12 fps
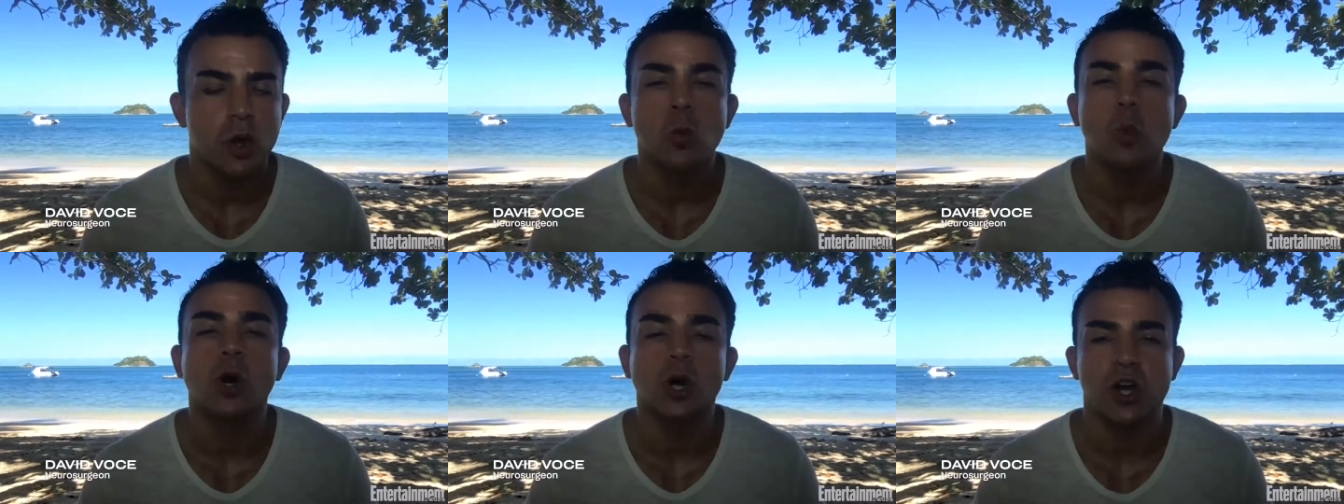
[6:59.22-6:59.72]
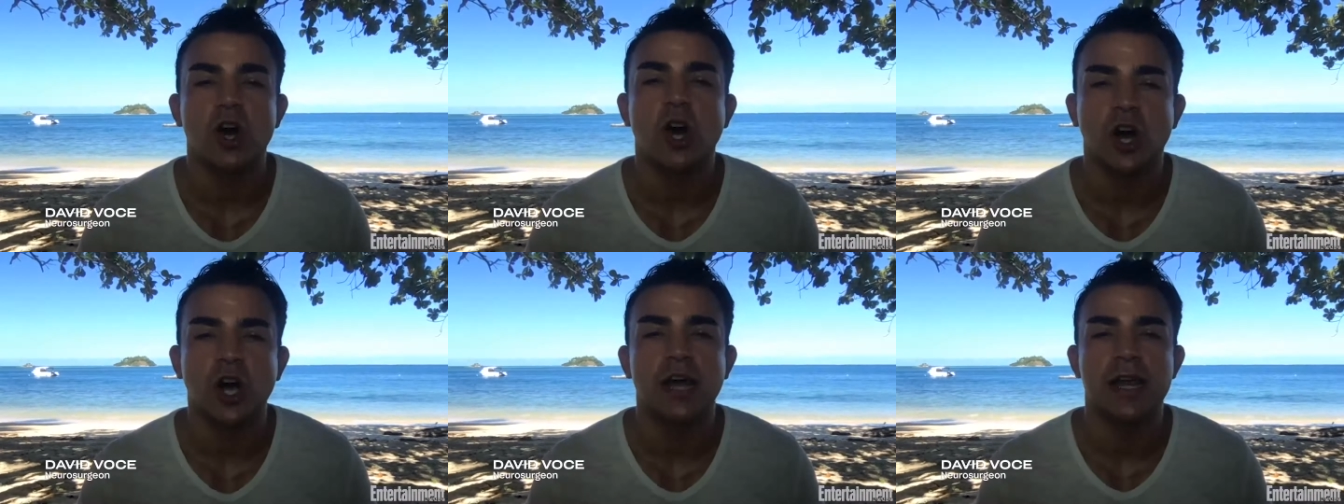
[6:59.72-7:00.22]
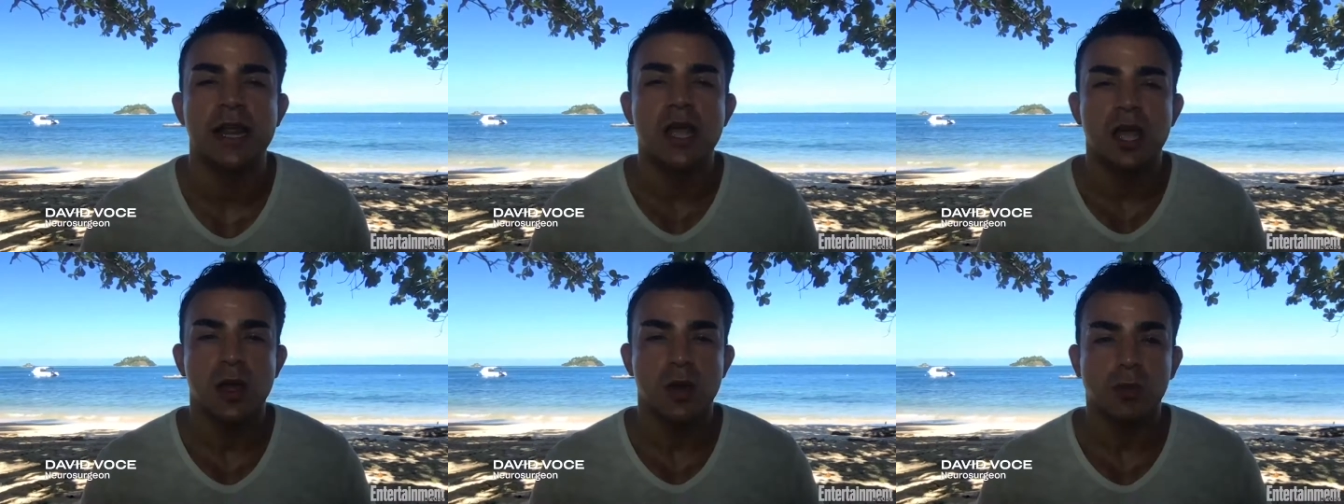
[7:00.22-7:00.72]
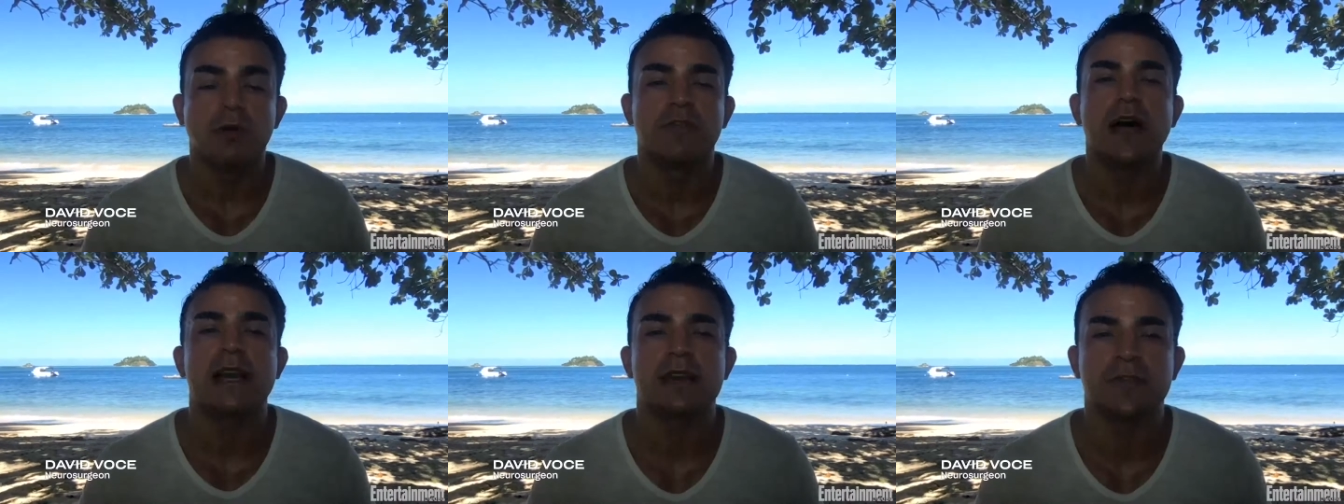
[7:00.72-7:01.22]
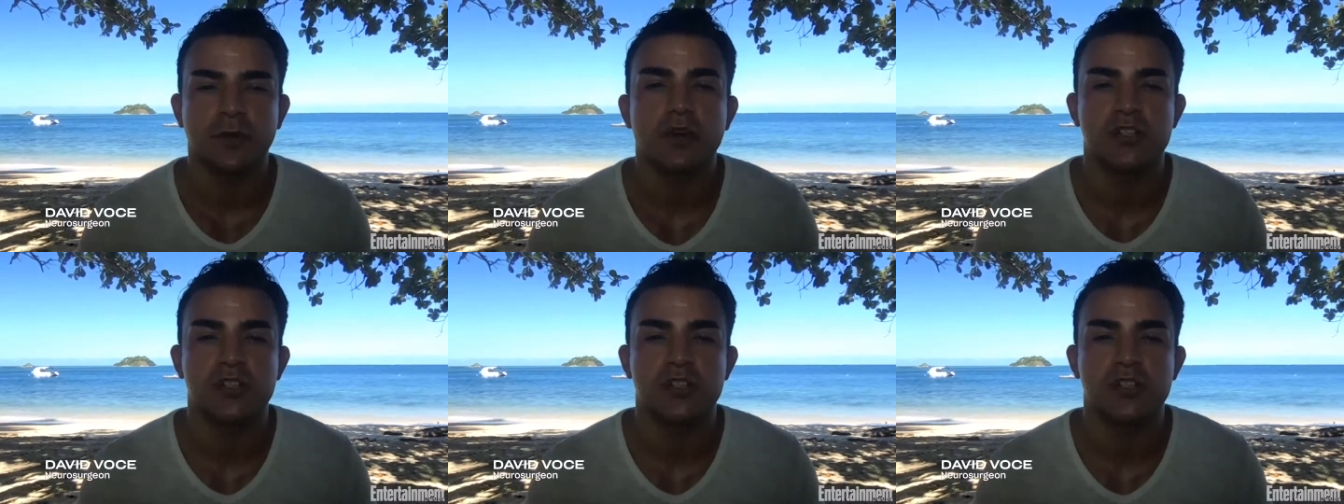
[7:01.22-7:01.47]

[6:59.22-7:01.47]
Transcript: work on providing for